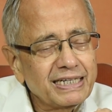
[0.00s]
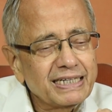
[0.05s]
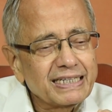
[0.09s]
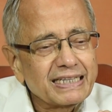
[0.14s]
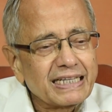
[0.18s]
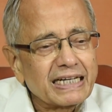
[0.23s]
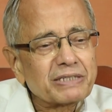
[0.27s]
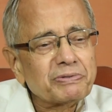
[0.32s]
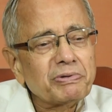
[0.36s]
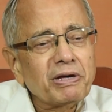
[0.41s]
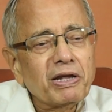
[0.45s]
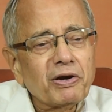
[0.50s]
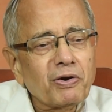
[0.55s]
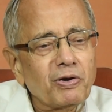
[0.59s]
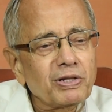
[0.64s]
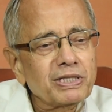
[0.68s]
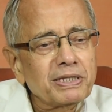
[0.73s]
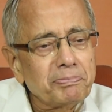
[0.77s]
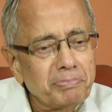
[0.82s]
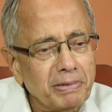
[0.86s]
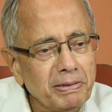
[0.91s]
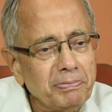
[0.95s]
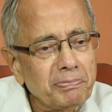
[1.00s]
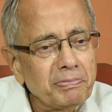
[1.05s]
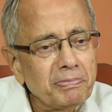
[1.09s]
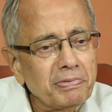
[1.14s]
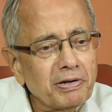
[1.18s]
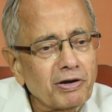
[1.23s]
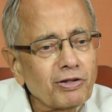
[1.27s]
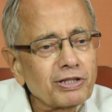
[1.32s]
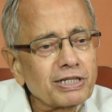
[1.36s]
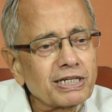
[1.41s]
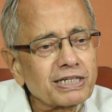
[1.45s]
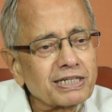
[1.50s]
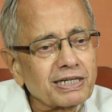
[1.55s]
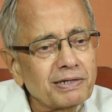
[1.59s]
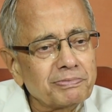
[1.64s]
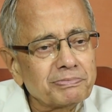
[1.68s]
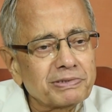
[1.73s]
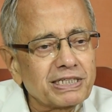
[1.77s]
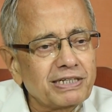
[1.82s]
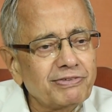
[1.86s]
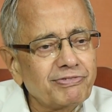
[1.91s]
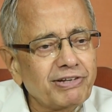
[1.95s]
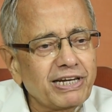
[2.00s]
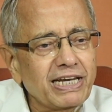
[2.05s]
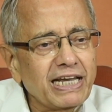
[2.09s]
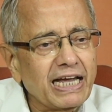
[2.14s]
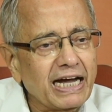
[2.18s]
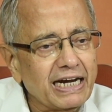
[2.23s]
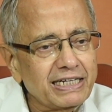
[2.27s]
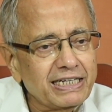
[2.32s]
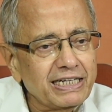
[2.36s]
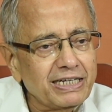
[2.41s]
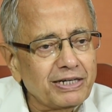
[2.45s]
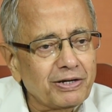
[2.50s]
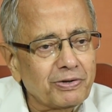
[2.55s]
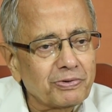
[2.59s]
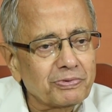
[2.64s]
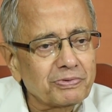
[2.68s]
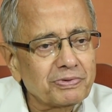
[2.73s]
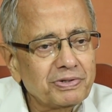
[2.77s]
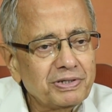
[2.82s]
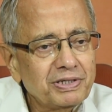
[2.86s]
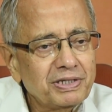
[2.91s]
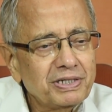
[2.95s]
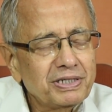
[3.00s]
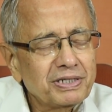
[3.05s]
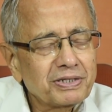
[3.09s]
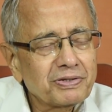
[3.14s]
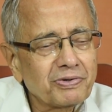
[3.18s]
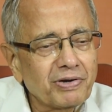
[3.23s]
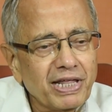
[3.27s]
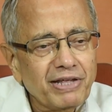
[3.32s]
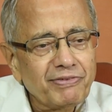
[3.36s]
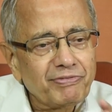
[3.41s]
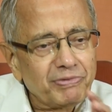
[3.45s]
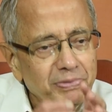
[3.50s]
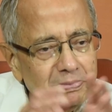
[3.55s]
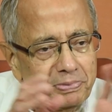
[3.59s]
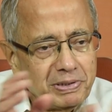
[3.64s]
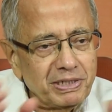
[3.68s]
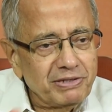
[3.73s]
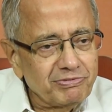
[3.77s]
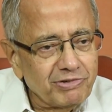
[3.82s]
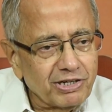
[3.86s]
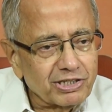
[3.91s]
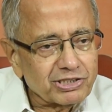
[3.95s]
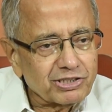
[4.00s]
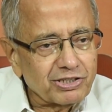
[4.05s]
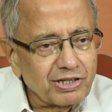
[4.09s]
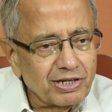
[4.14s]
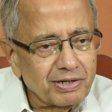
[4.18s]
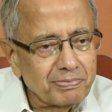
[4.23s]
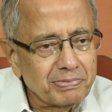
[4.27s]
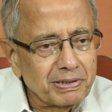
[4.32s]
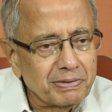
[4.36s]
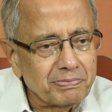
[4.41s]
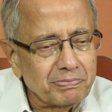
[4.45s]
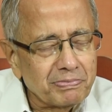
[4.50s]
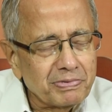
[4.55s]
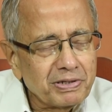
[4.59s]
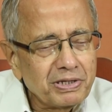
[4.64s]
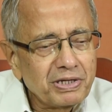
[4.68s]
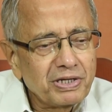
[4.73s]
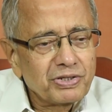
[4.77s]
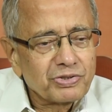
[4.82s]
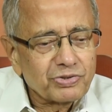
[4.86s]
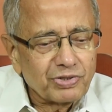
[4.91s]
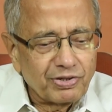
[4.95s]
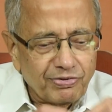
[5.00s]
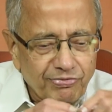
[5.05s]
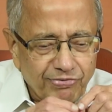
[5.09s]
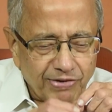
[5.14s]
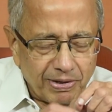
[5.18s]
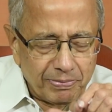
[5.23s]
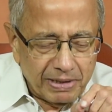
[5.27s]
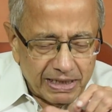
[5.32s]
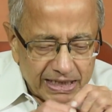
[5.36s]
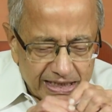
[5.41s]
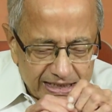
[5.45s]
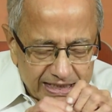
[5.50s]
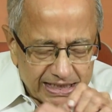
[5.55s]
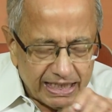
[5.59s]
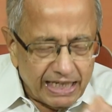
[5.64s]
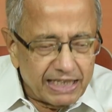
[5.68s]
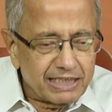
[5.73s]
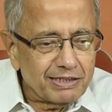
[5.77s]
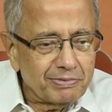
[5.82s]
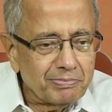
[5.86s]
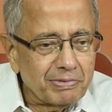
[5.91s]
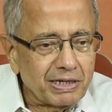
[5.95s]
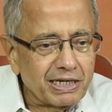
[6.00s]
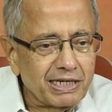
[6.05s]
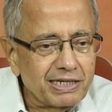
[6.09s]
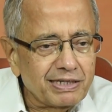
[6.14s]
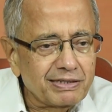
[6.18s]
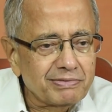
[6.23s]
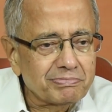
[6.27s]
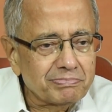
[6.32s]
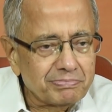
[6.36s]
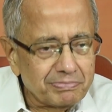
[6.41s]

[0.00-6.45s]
That's where all the BIM and all that comes in very handy now. Today everybody works on a BIM. So if I make a change in my